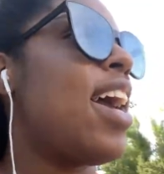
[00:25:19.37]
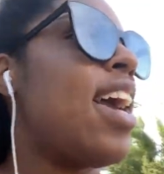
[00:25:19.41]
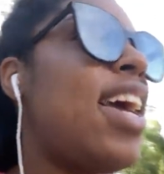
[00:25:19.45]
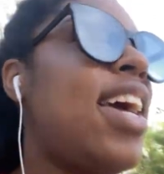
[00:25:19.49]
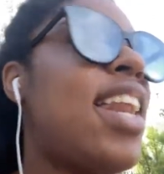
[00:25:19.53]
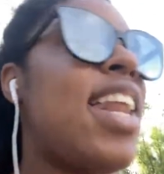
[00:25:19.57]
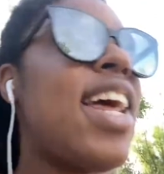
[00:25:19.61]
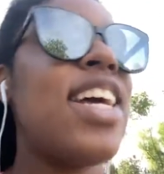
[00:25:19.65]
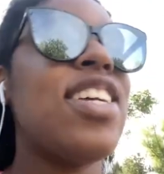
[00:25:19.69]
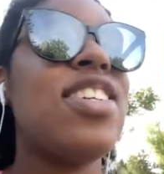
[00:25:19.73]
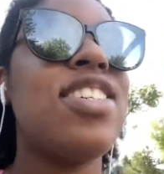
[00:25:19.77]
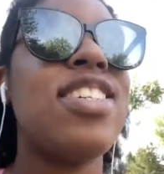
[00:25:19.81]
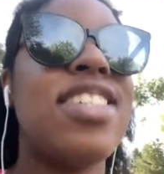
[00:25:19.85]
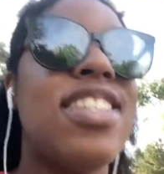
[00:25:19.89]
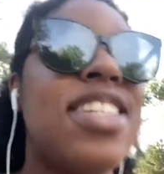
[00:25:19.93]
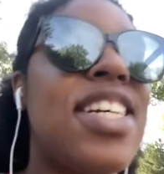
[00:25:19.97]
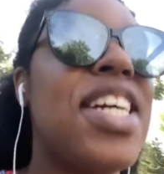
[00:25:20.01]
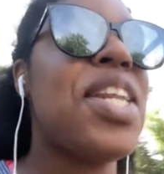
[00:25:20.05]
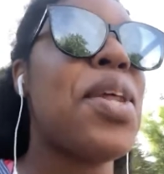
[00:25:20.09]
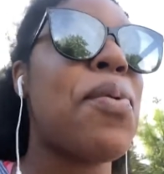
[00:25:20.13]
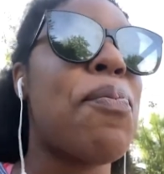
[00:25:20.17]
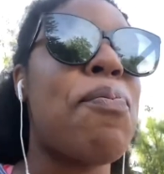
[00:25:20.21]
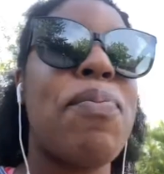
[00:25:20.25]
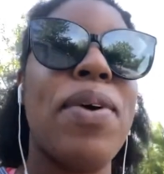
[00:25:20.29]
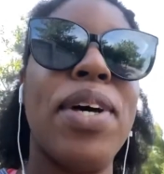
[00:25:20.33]
and I just
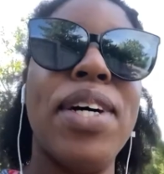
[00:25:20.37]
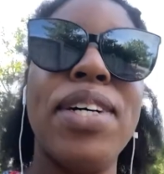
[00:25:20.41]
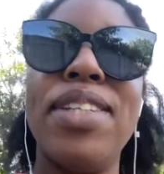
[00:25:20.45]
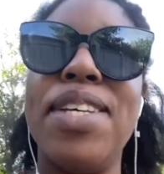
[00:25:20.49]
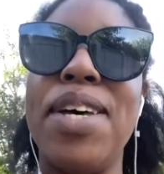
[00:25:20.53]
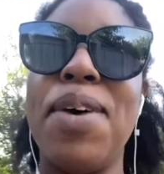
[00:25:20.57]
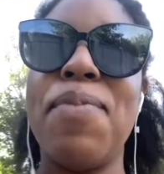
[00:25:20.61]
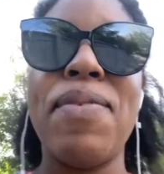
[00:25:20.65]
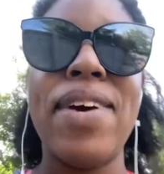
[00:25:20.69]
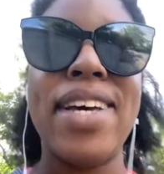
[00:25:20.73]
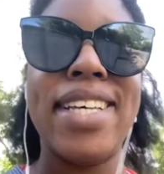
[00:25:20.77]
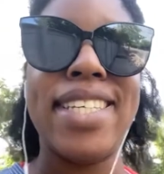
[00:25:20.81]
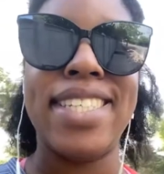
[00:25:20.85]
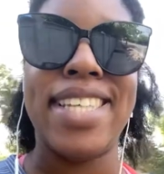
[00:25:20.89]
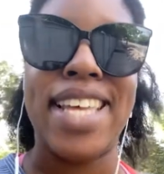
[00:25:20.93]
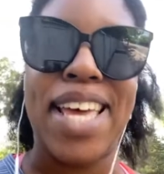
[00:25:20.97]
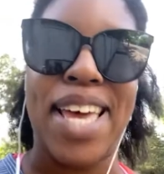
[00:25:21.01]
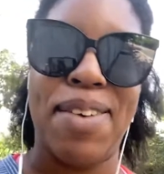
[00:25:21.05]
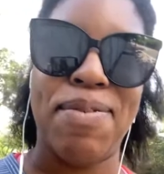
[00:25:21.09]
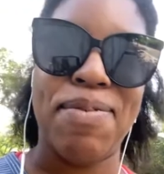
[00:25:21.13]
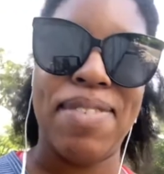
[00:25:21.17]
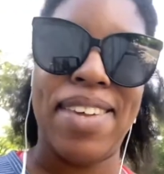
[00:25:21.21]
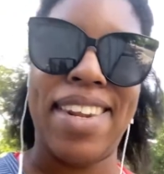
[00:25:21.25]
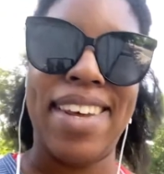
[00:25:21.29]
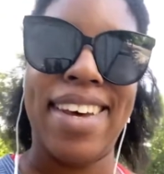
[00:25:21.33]
need to build up my
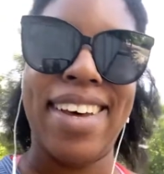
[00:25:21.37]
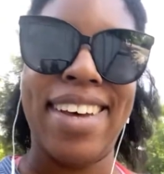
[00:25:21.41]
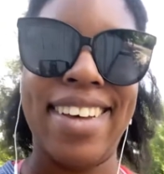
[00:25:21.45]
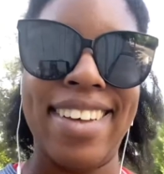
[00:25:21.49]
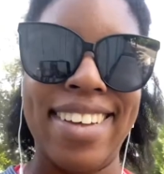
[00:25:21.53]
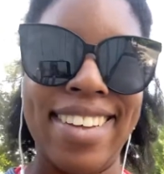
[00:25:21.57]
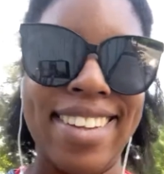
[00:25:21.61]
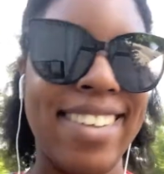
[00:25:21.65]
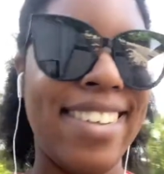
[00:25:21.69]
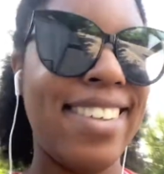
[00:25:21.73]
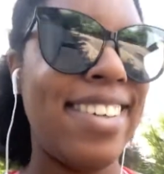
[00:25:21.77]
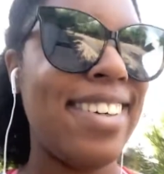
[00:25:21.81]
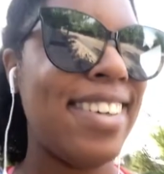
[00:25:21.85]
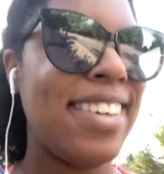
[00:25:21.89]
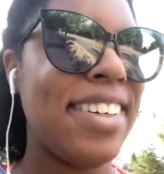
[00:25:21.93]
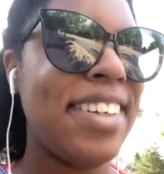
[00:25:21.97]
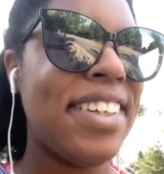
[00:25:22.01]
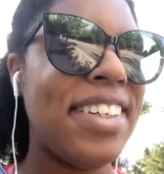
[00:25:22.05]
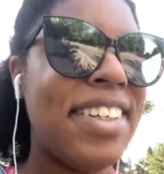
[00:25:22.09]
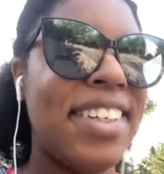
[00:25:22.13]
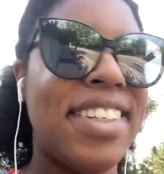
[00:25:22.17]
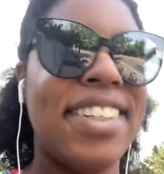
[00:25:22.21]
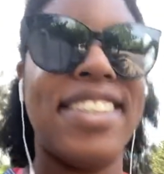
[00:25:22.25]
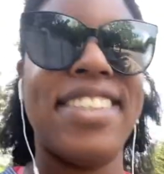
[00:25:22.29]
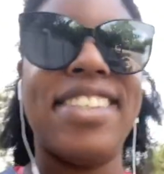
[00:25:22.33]
stamina.
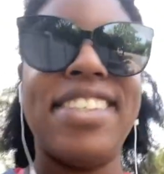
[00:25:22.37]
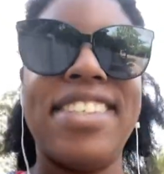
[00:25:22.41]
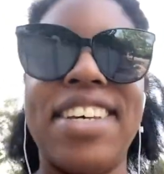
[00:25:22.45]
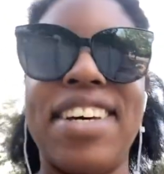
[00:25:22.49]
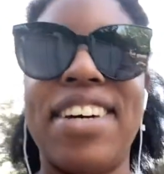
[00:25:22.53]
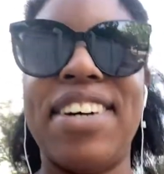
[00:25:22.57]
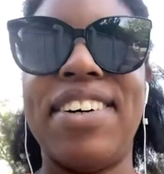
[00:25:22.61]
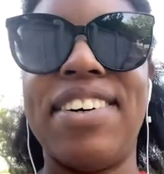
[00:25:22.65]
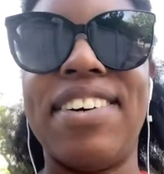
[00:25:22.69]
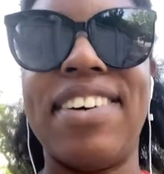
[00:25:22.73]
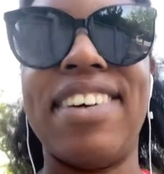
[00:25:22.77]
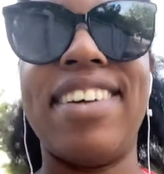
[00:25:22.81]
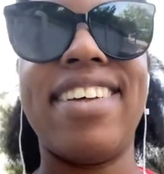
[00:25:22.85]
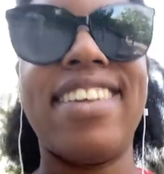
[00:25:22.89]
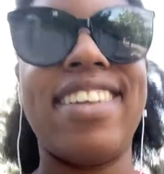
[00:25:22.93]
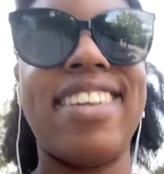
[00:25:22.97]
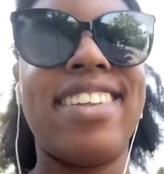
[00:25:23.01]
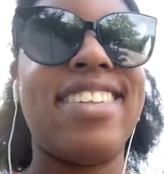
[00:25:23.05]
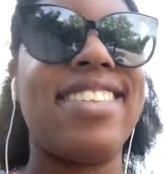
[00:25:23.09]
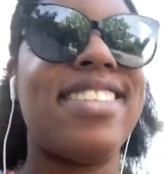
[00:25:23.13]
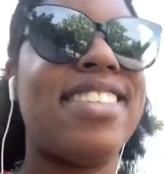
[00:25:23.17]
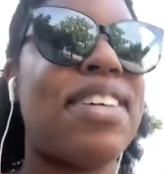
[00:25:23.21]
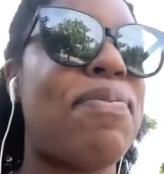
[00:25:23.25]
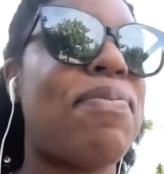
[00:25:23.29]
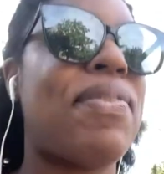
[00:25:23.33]
So
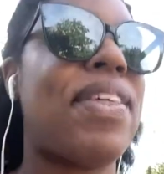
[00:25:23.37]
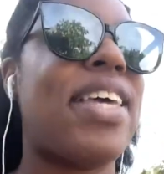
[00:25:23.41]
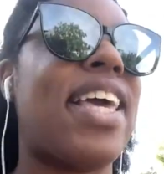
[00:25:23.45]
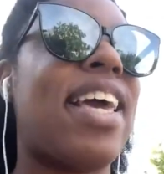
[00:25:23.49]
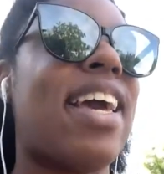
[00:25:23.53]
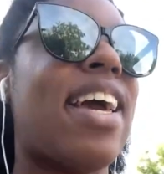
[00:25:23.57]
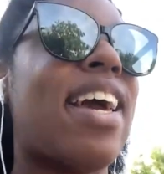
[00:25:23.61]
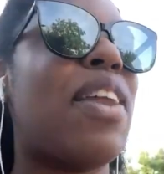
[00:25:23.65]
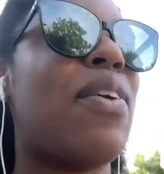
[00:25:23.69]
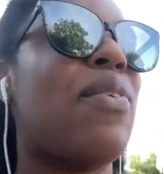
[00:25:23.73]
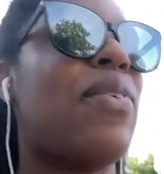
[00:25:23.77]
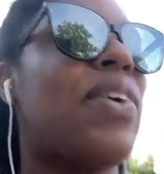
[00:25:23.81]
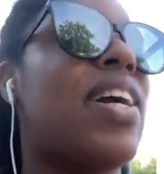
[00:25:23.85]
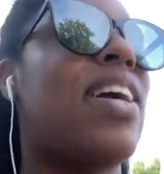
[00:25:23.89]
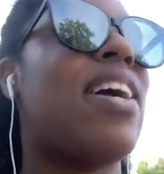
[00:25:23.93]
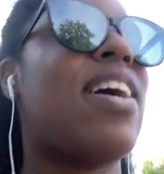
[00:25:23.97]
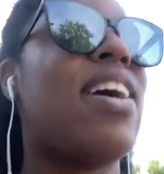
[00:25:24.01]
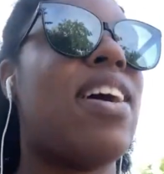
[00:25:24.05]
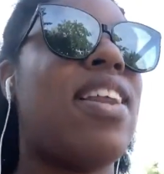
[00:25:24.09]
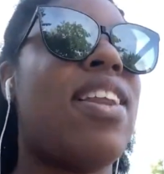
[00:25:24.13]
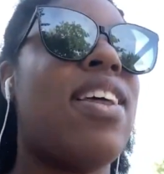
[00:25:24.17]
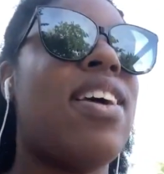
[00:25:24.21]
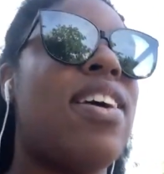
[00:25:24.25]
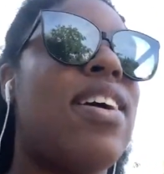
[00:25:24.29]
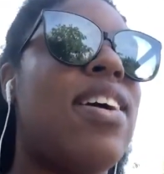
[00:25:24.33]
something I gotta work
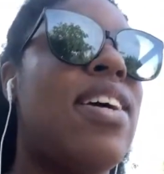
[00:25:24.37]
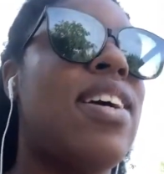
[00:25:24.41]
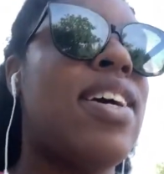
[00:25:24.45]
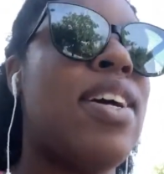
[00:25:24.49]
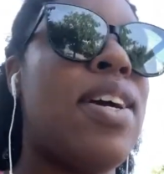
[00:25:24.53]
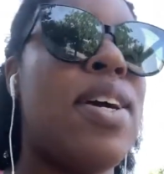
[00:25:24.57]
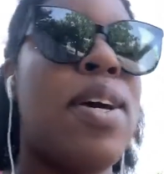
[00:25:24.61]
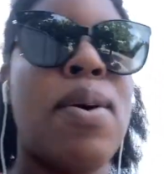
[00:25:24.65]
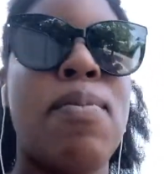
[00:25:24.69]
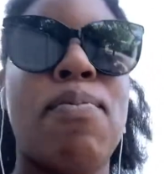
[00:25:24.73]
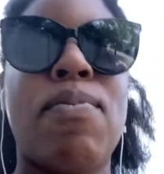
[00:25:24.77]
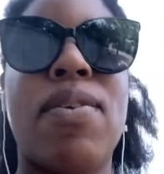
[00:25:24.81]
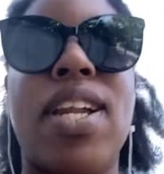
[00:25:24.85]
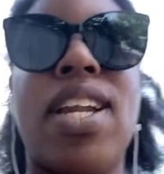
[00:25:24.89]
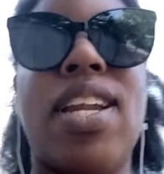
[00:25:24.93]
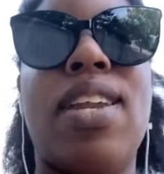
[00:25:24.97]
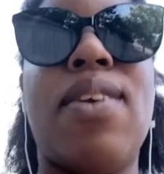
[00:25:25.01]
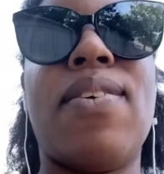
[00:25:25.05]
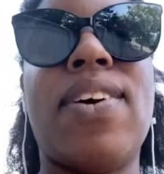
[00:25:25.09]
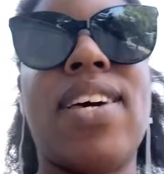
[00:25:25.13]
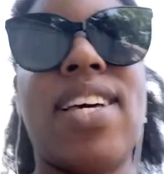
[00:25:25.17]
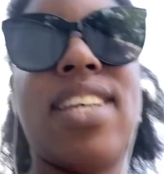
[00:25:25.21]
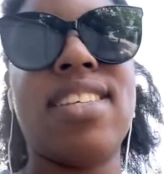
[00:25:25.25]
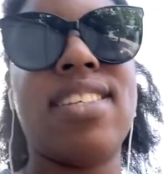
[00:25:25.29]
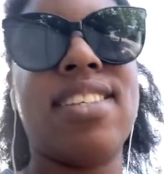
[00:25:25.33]
on. But
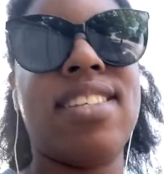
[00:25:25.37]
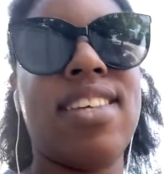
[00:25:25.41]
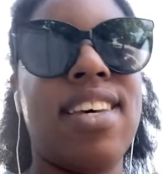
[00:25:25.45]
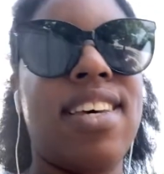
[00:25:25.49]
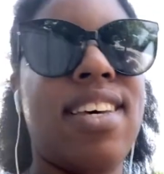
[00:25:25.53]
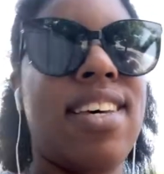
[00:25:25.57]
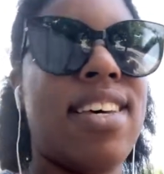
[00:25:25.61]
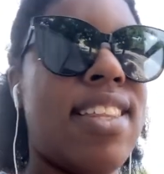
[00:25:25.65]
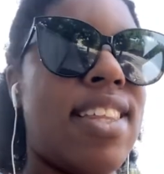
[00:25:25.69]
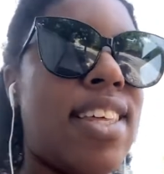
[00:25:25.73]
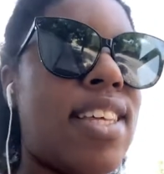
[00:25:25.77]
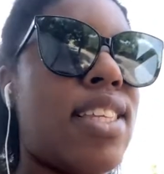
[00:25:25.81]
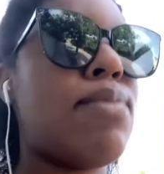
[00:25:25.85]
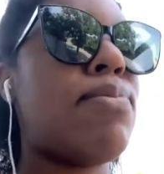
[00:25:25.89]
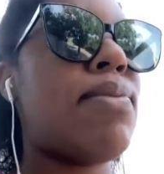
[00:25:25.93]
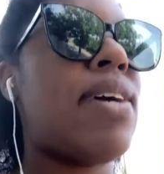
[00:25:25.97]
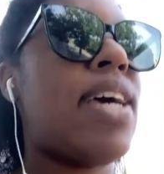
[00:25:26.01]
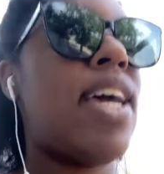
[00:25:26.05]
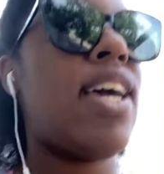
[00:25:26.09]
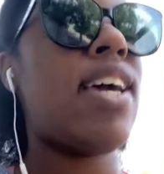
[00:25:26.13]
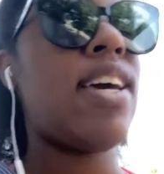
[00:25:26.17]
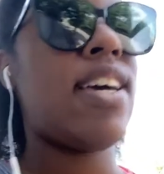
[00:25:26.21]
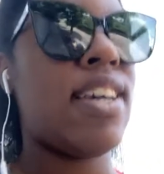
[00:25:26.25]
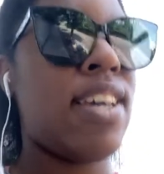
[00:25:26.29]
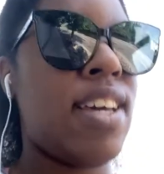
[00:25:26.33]
anyways, that's
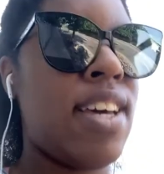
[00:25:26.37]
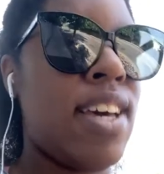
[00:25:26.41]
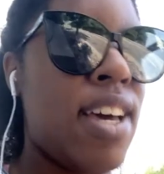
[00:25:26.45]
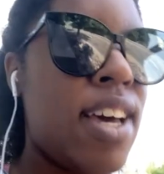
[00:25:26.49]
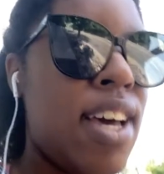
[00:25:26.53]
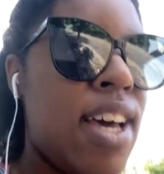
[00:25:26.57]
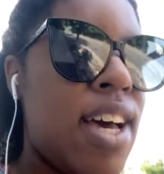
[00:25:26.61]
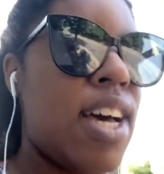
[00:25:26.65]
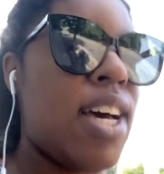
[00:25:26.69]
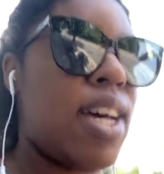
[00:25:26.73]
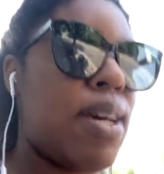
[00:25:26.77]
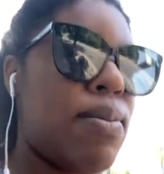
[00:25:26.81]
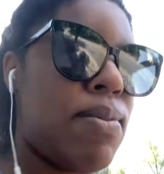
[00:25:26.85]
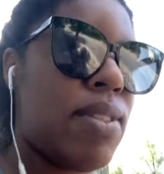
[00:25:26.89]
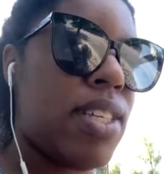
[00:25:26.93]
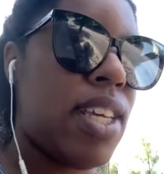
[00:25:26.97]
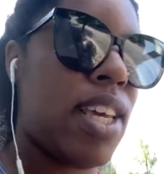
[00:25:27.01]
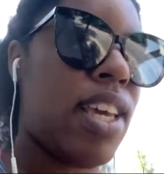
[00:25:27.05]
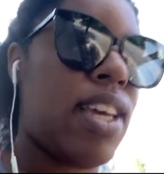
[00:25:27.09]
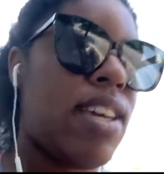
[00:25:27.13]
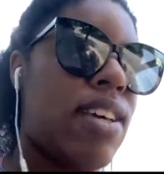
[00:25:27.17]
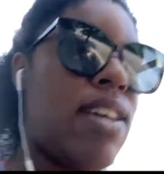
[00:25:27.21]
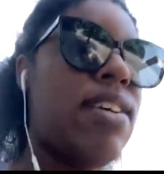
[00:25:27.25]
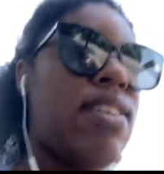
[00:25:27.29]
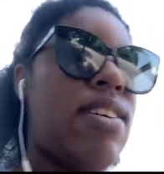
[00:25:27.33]
my
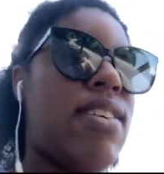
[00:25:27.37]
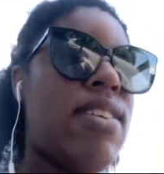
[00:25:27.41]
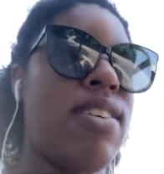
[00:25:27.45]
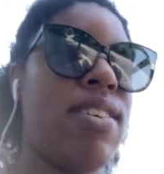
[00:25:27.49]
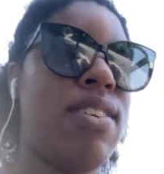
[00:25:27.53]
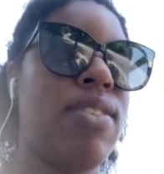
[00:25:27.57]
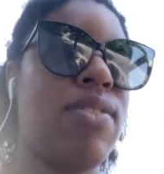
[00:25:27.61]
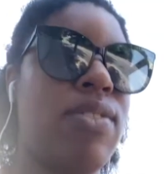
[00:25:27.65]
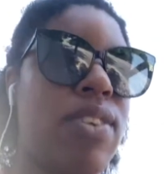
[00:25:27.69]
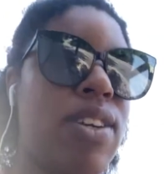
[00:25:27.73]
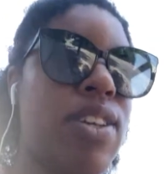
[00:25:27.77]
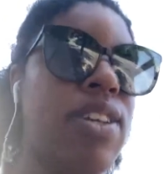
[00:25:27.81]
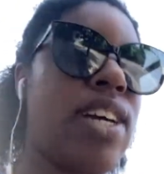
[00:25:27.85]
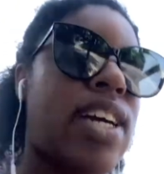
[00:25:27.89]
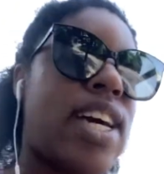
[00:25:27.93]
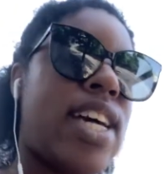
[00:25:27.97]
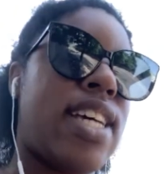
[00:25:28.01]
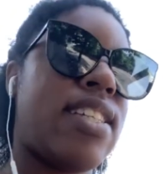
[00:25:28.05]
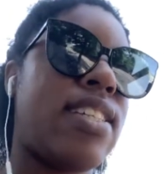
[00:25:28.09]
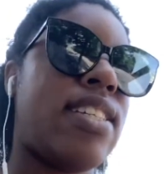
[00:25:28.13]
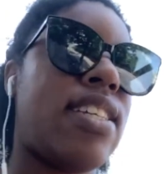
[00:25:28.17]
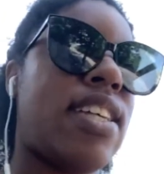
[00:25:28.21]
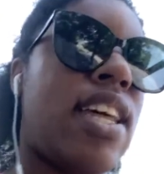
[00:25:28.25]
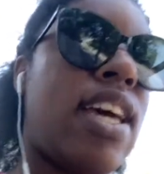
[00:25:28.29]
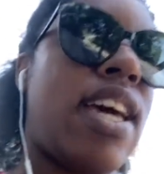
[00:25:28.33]
update for you
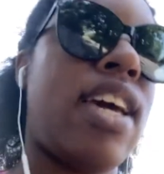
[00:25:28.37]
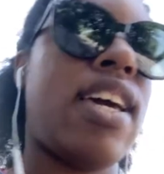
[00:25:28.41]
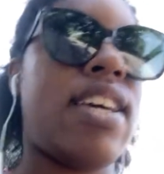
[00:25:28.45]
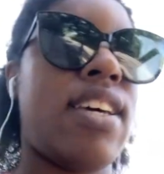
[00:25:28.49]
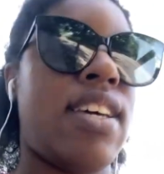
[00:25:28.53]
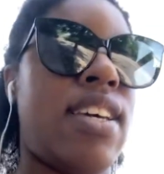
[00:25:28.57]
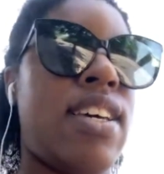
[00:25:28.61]
guys today.